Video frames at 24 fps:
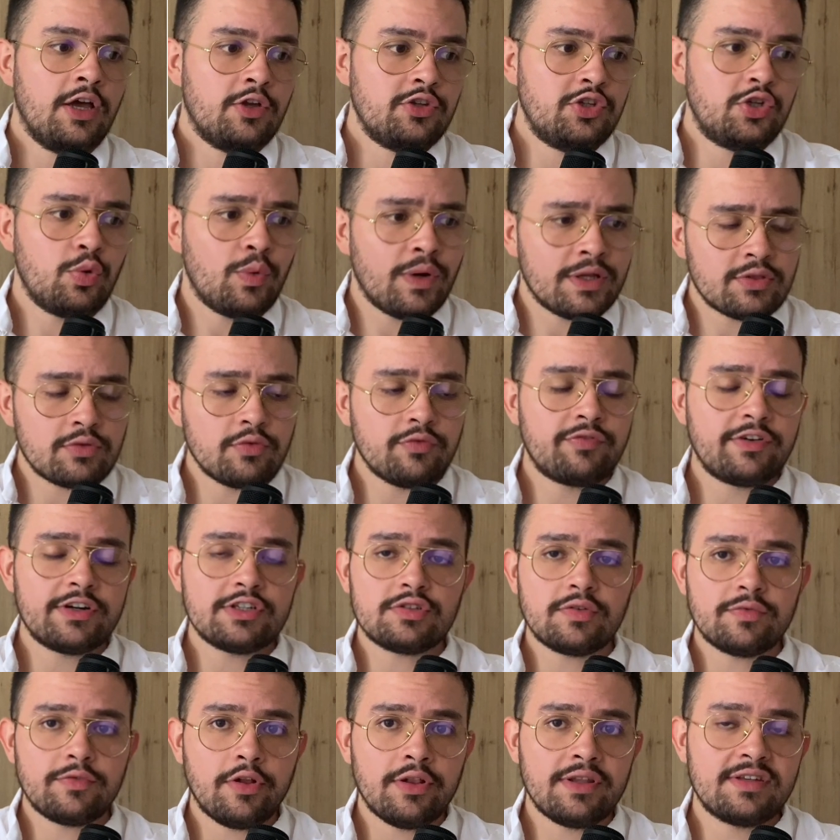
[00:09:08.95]
You want to,
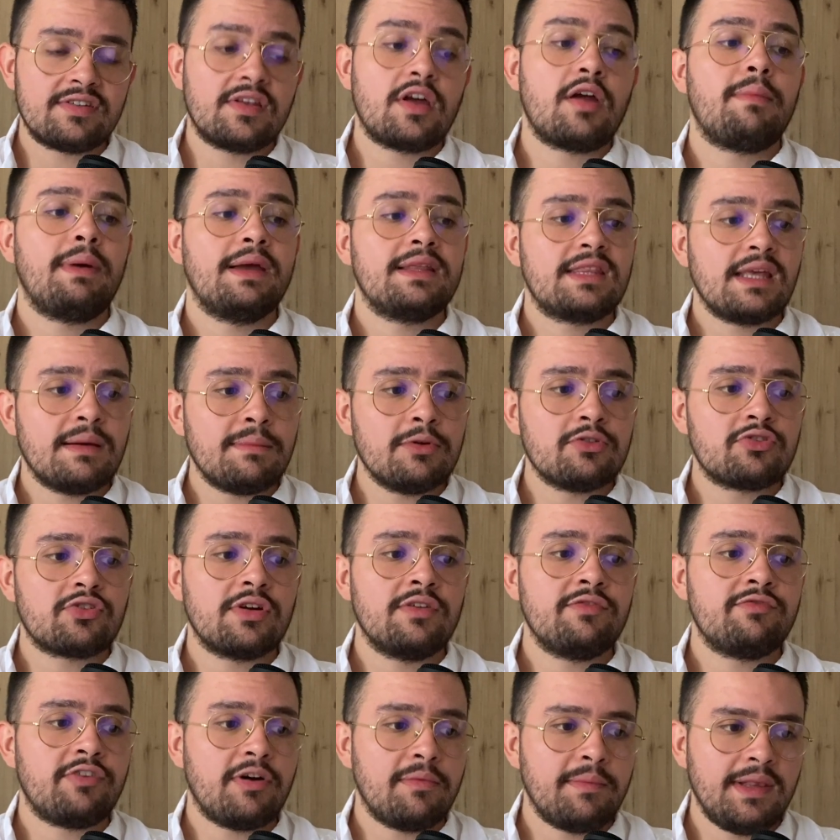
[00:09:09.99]
first of all, start by
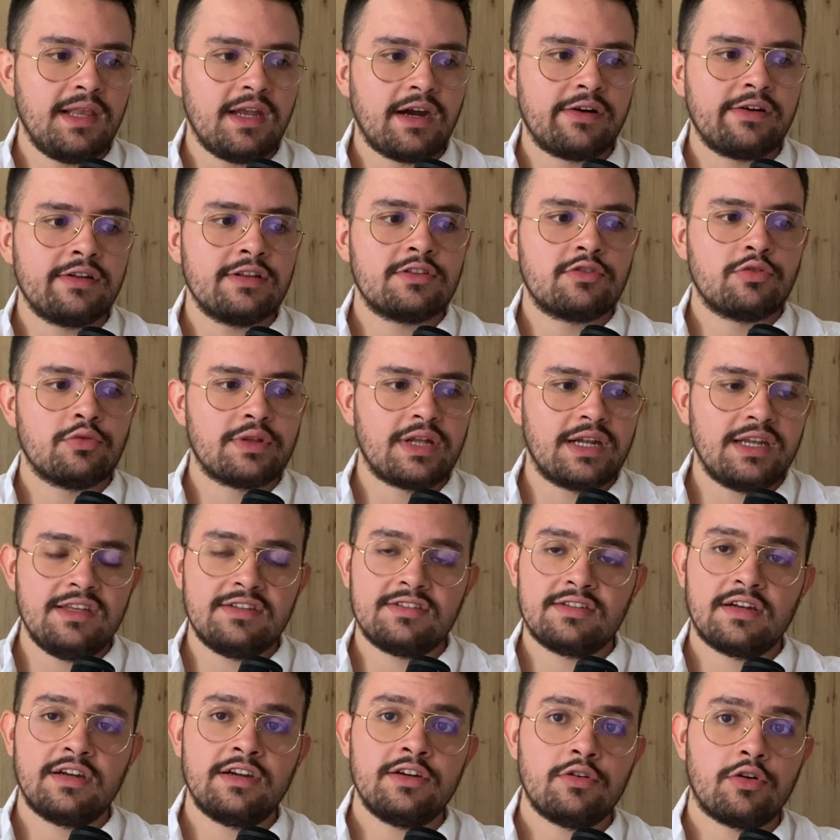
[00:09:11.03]
demonstrating familiarity to the
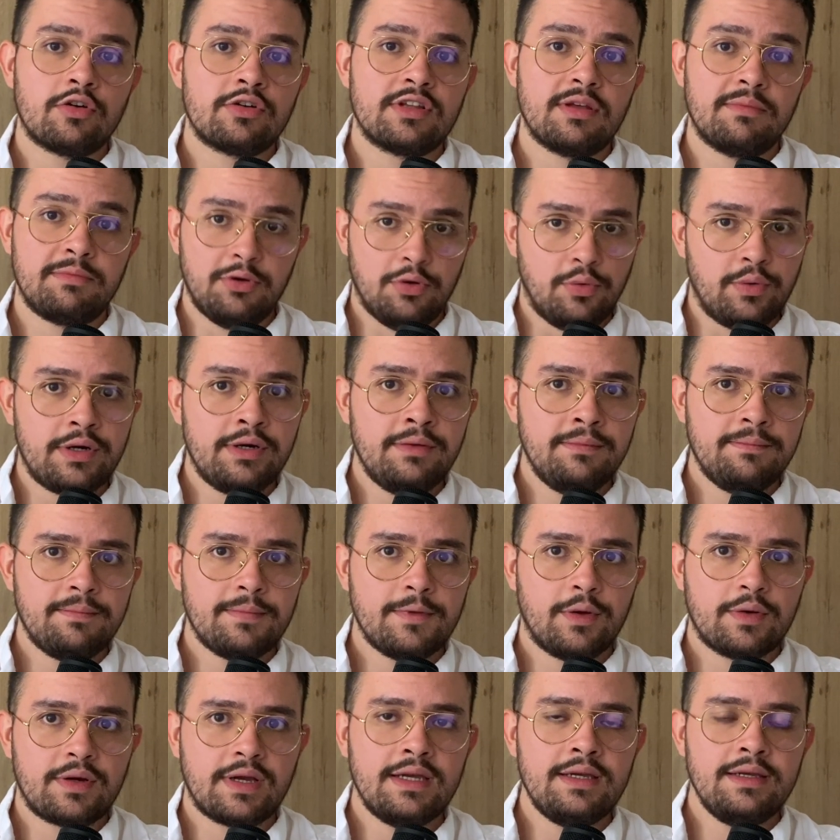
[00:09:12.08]
listener or the viewer,
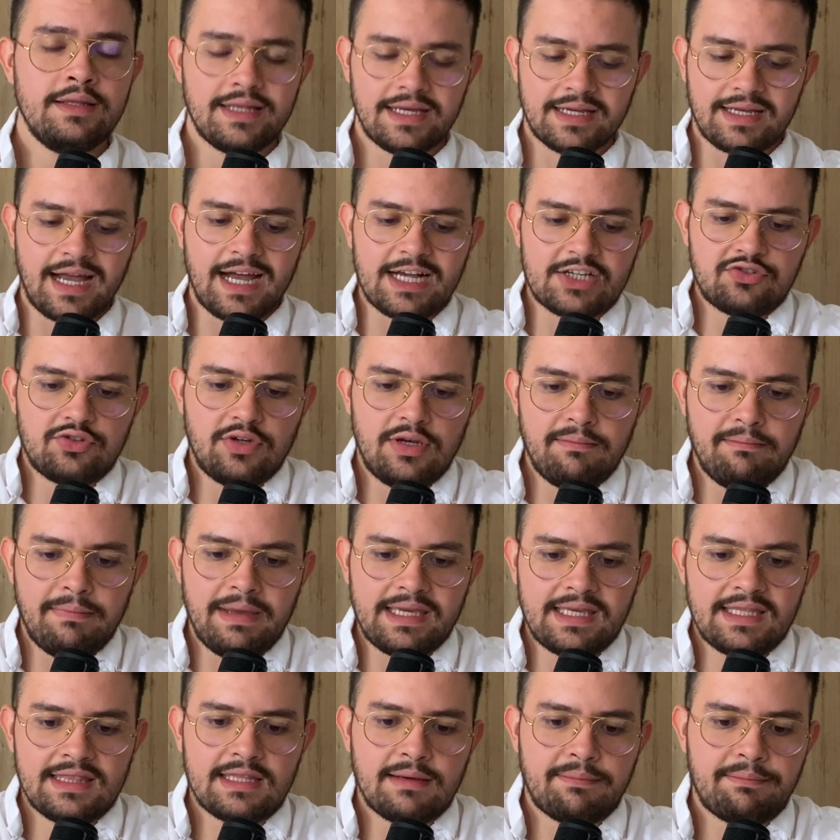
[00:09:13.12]
okay? Like actually
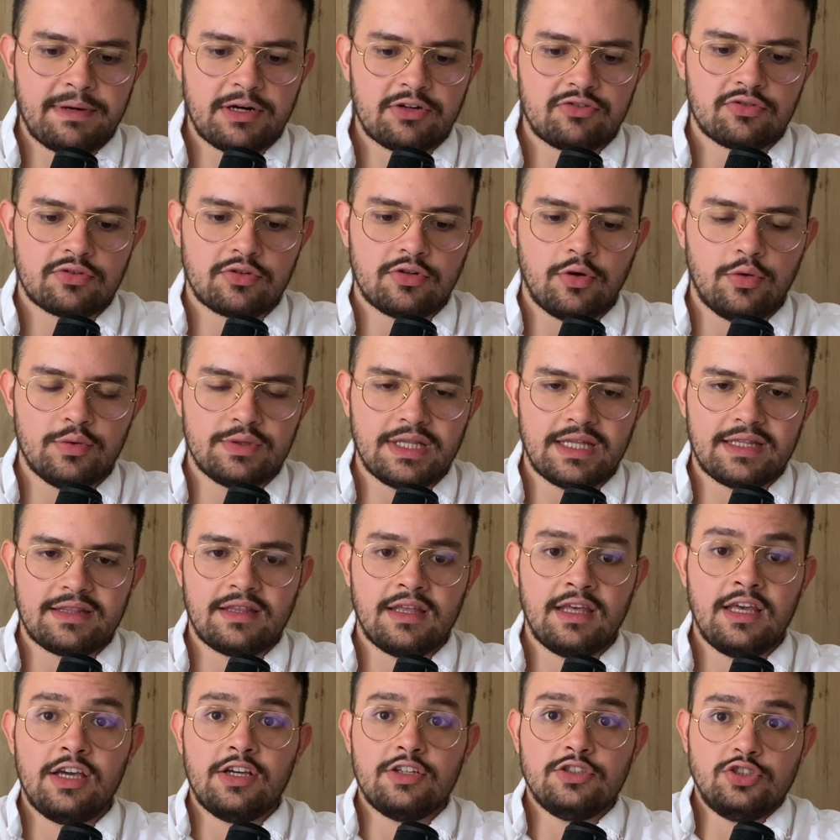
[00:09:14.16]
making the person know that
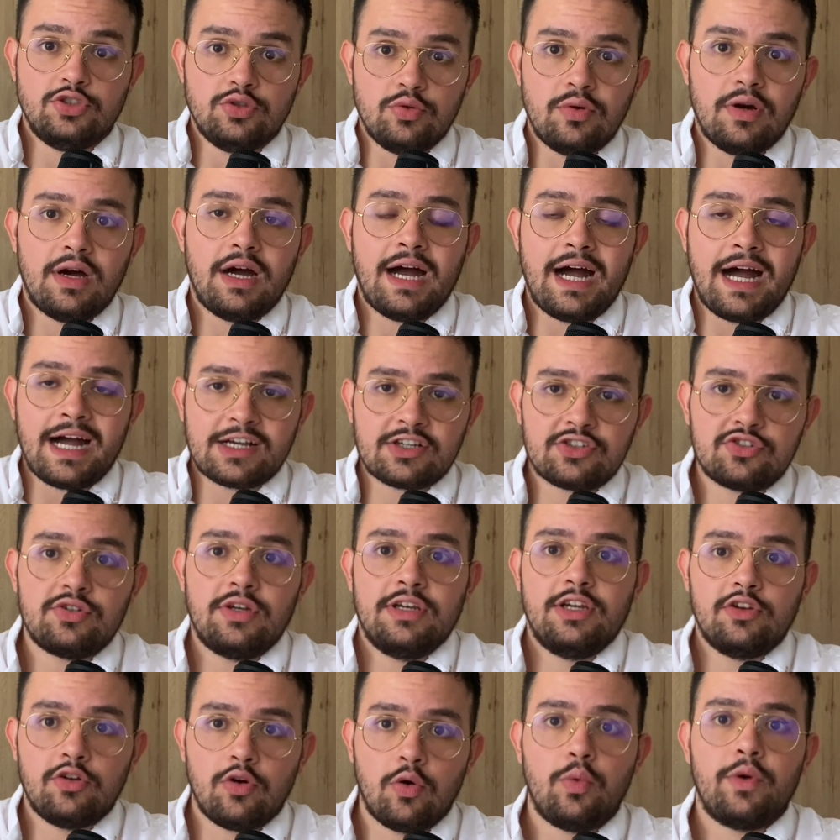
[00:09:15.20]
you
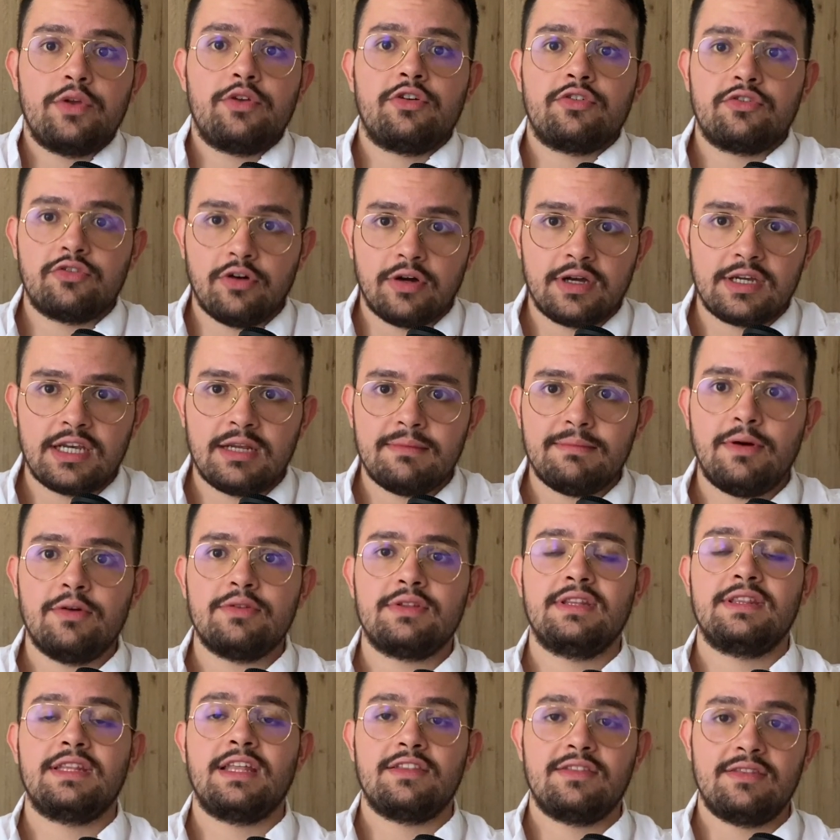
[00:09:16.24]
actually know what you're talking
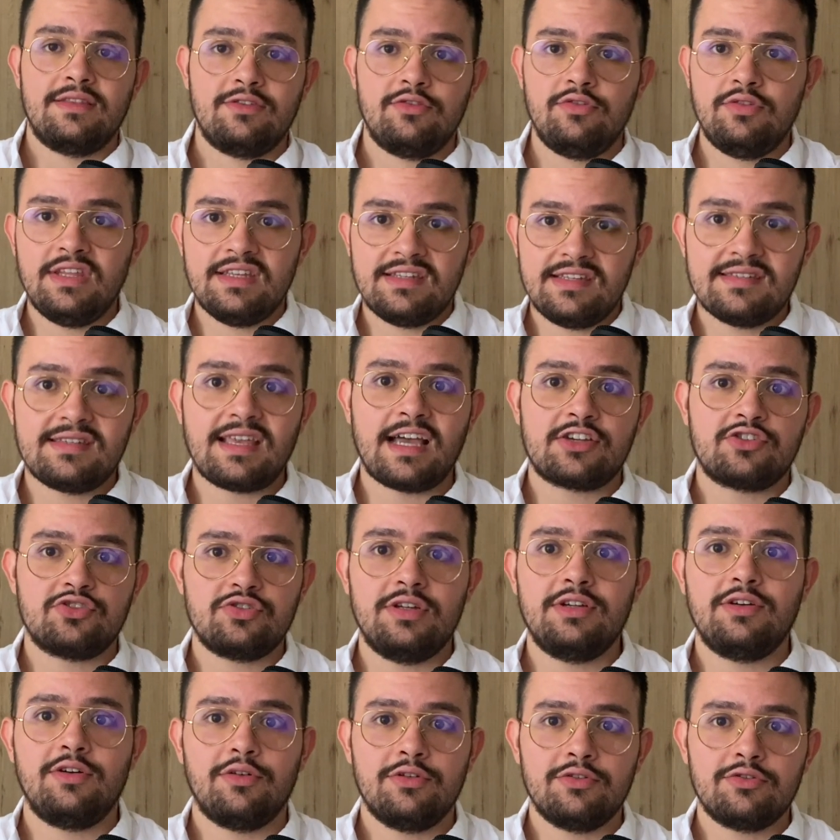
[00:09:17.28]
about and that this is
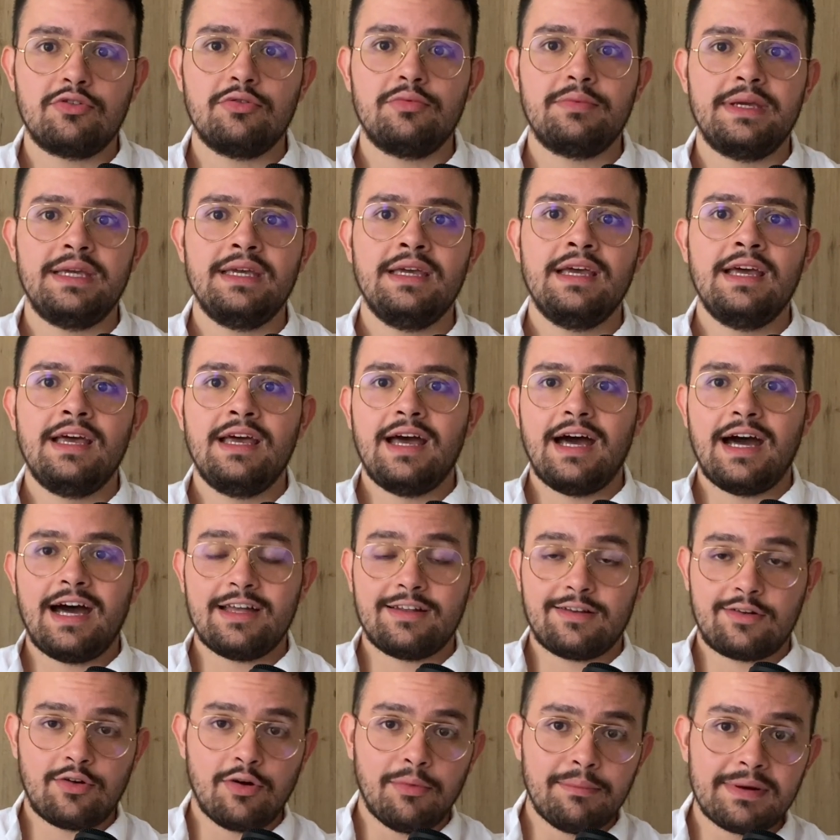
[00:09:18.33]
actually going to be
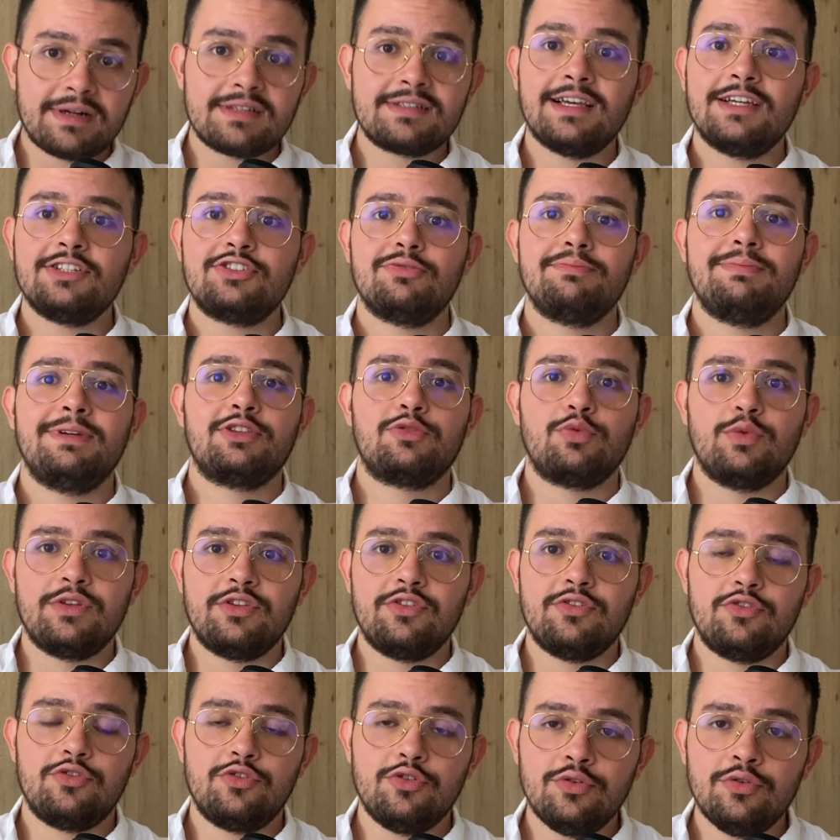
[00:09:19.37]
a conversation
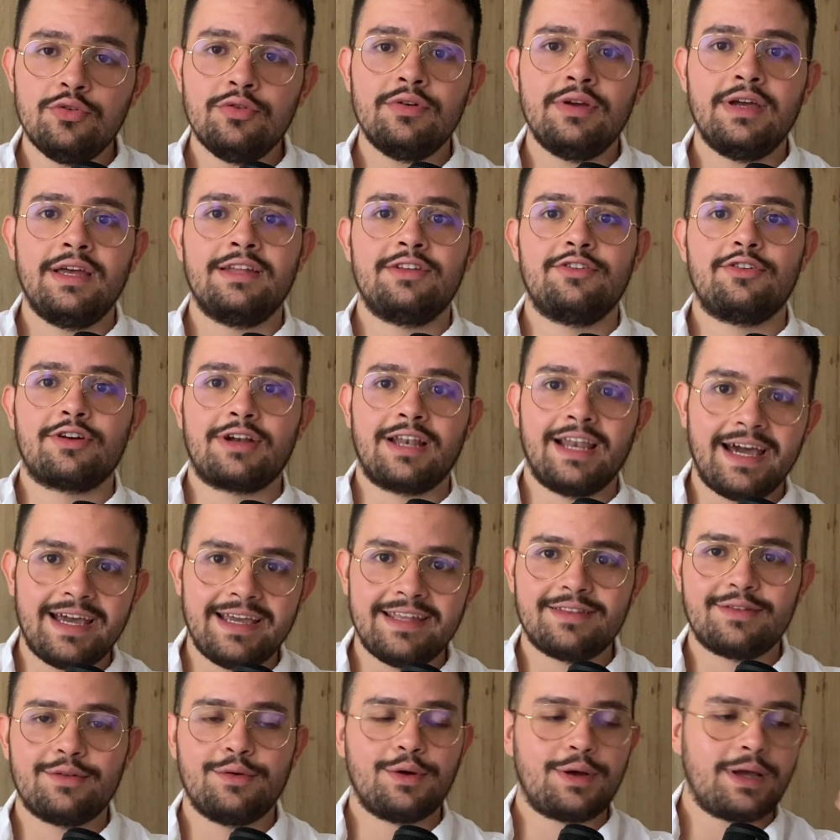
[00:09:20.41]
between you and your
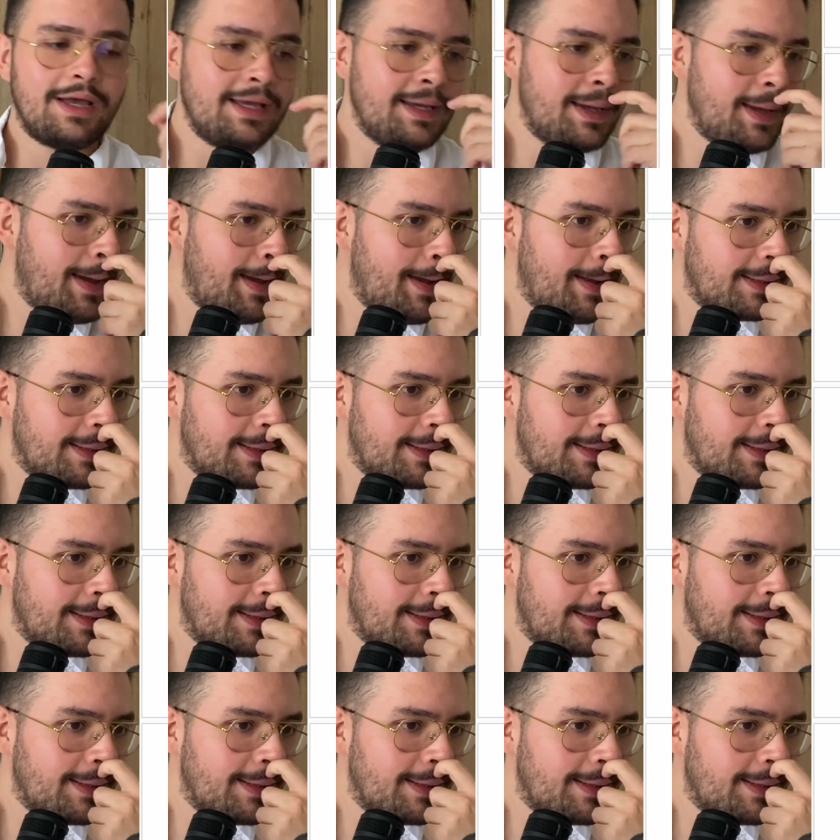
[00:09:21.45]
client, okay?